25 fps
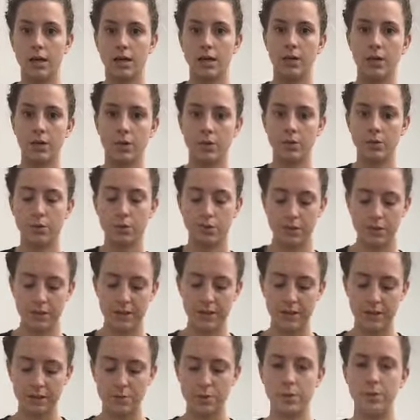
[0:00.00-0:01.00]
Hello
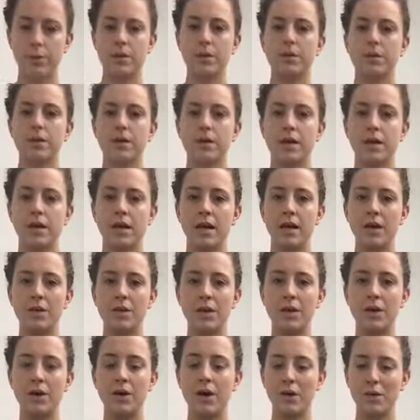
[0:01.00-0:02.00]
Facebook, how
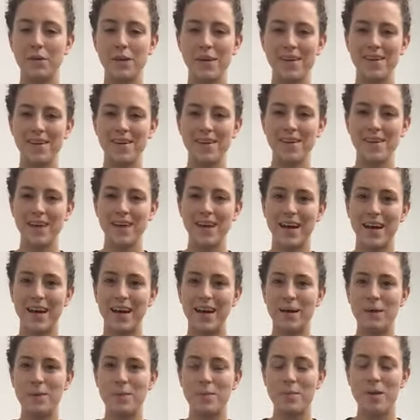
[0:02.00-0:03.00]
are you going?
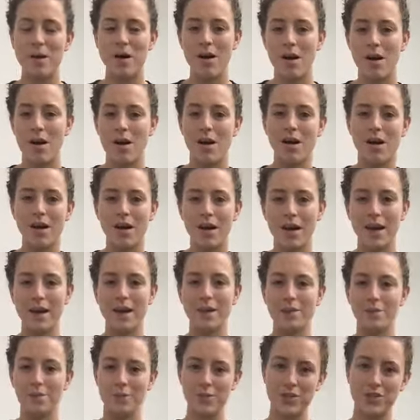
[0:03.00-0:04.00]
Um, I
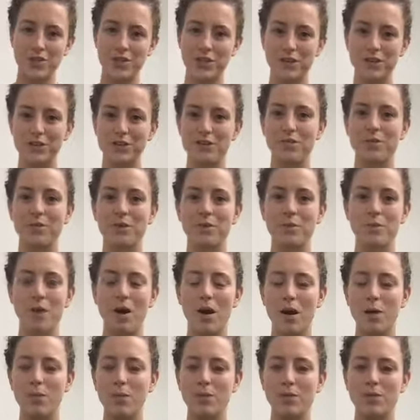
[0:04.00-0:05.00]
am Bridget from
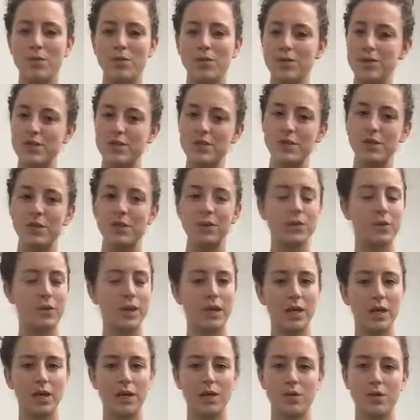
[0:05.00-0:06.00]
iMove Physio
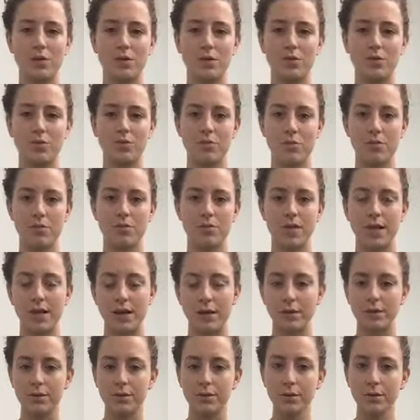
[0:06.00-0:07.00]
in
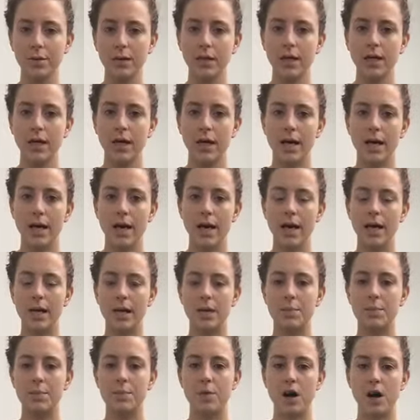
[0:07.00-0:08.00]
Rozelle.
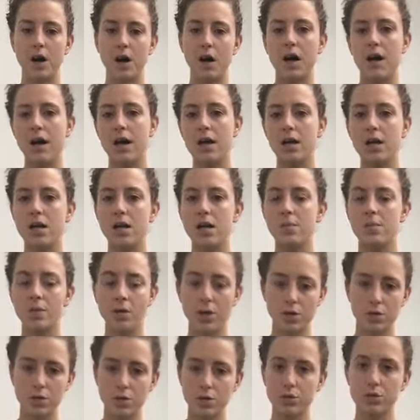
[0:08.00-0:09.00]
Um, I'm
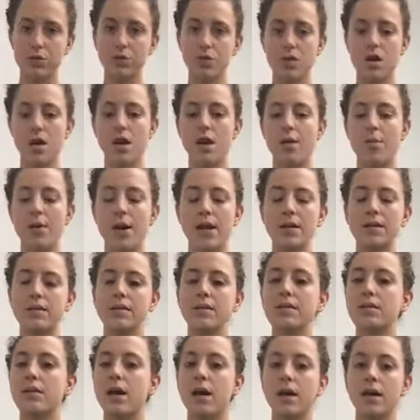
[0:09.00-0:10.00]
going to talk to you tonight about a
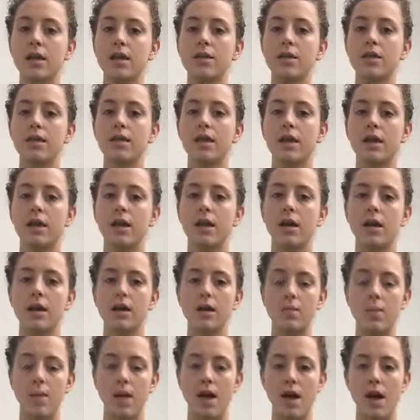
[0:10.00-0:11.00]
study that
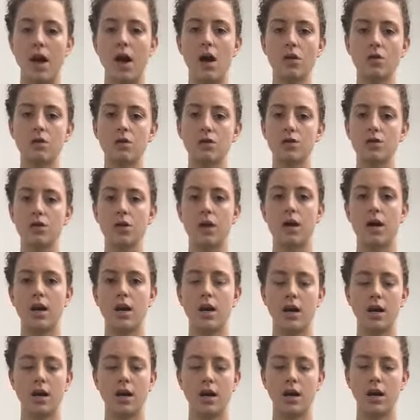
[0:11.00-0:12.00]
came out
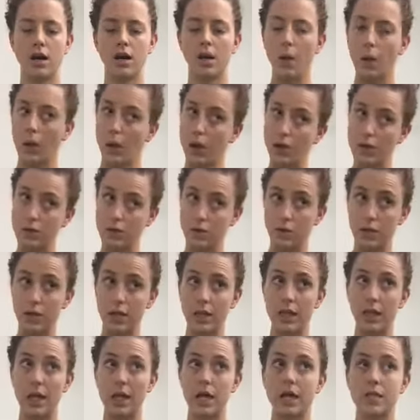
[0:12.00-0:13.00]
uh, saw it
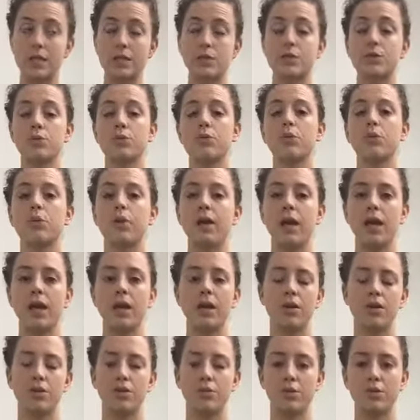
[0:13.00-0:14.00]
last
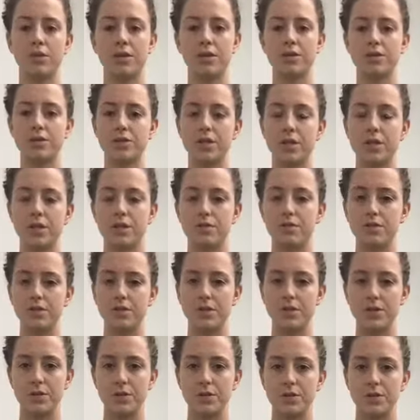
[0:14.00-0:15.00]
week through the Australian
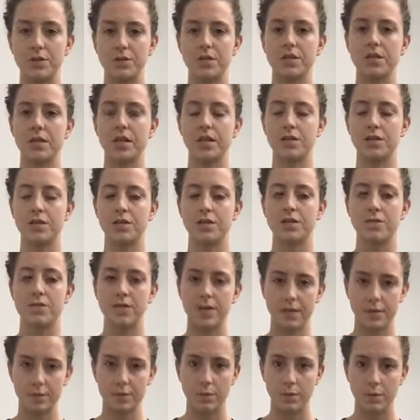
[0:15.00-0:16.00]
Physio Association
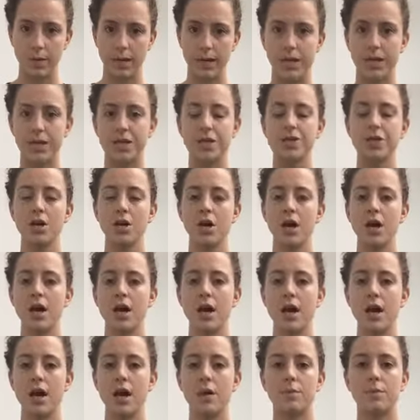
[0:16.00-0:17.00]
Facebook page,
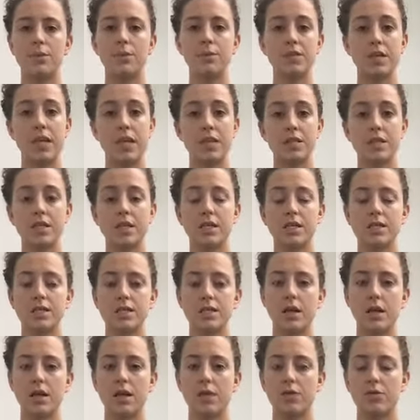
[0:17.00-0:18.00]
um, but it was actually a
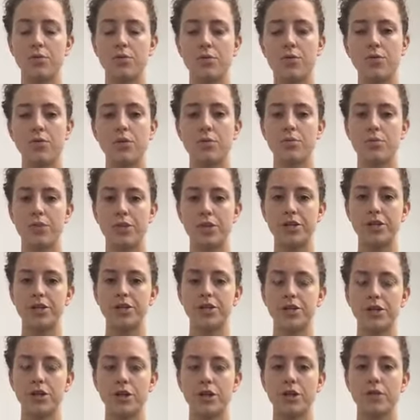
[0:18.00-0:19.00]
study through the British
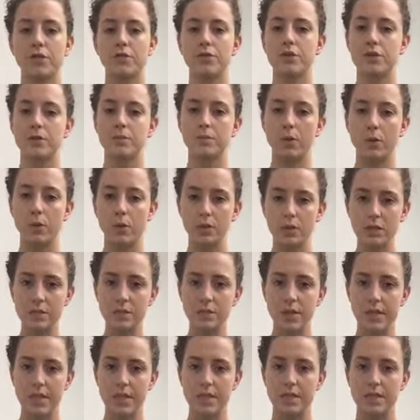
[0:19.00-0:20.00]
Journal of Sports
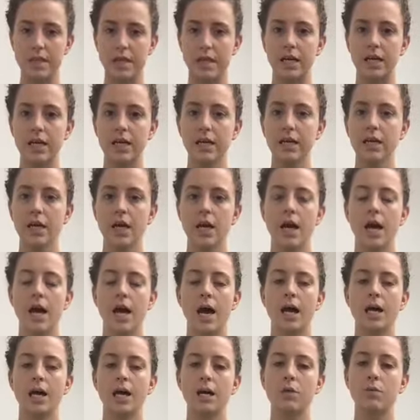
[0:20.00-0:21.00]
Medicine,
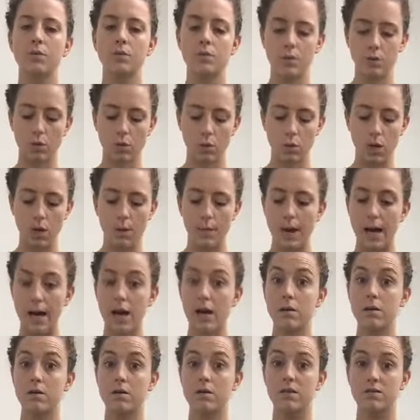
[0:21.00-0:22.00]
and it was all
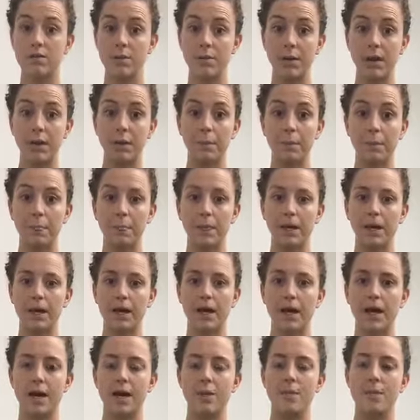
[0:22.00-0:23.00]
about swimming.
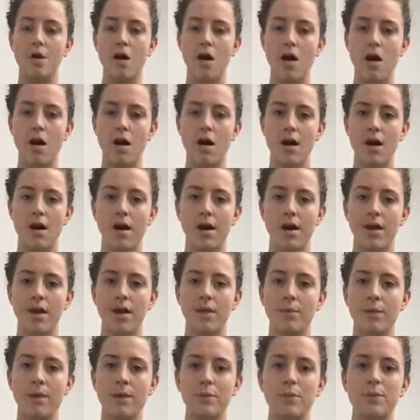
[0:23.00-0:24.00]
Um,
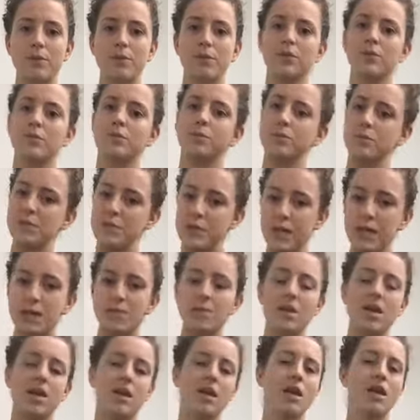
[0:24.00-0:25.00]
I people who've seen
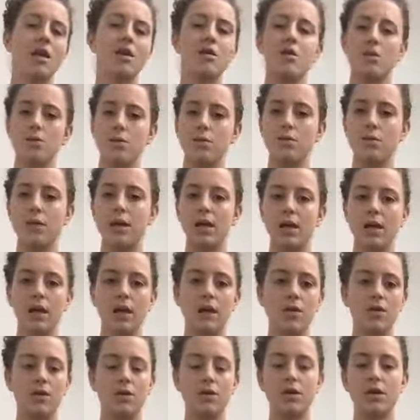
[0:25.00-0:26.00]
me and know me
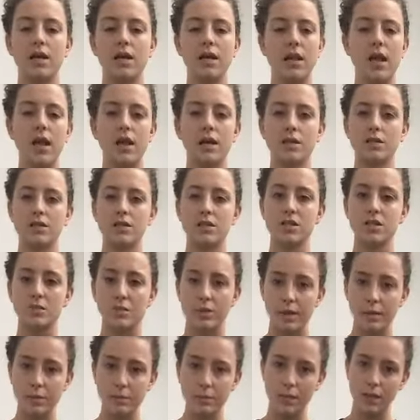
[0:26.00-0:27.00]
know that I like to
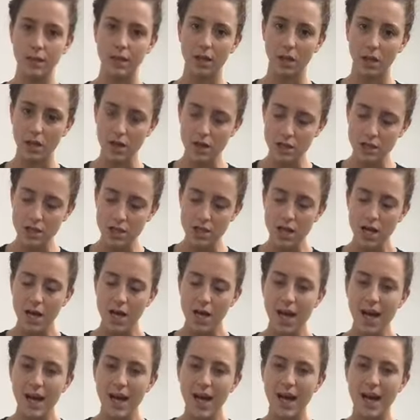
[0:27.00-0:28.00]
swim a lot,
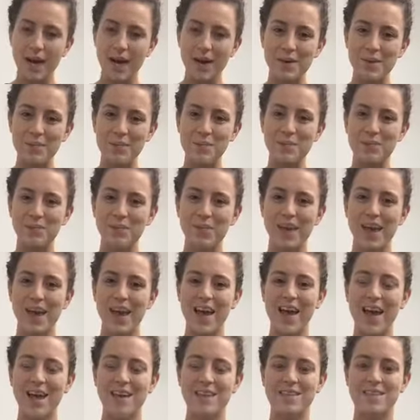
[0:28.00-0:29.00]
um,
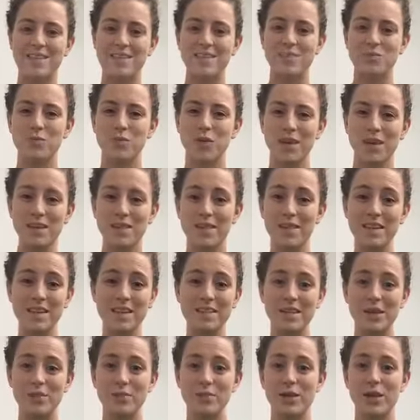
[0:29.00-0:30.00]
and one of the
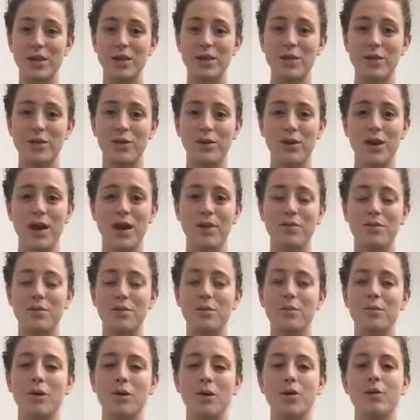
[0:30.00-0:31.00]
things I'm working on at the
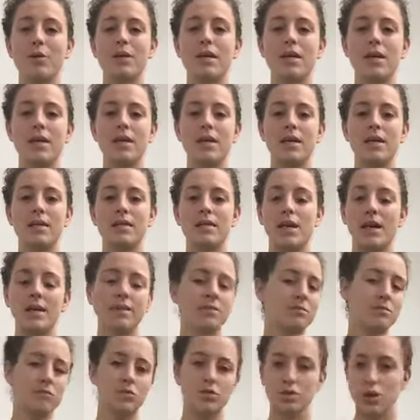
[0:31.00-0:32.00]
moment is I
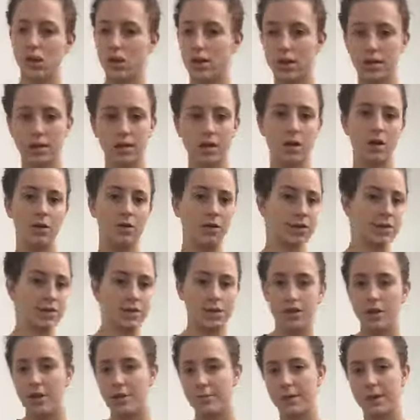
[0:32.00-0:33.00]
don't like the cold. I
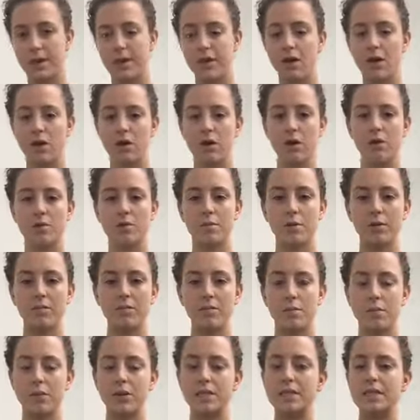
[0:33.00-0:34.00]
don't like being cold. I'm a bit of a
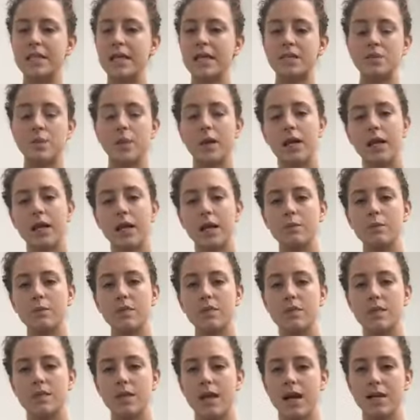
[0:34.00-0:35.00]
princess when it comes
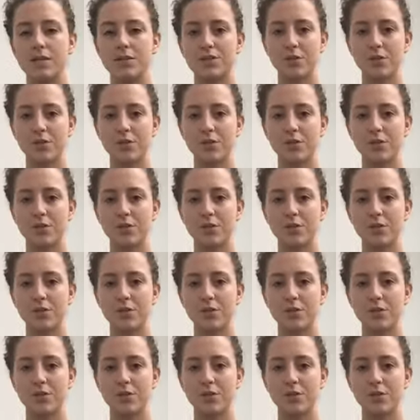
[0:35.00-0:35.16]
to that.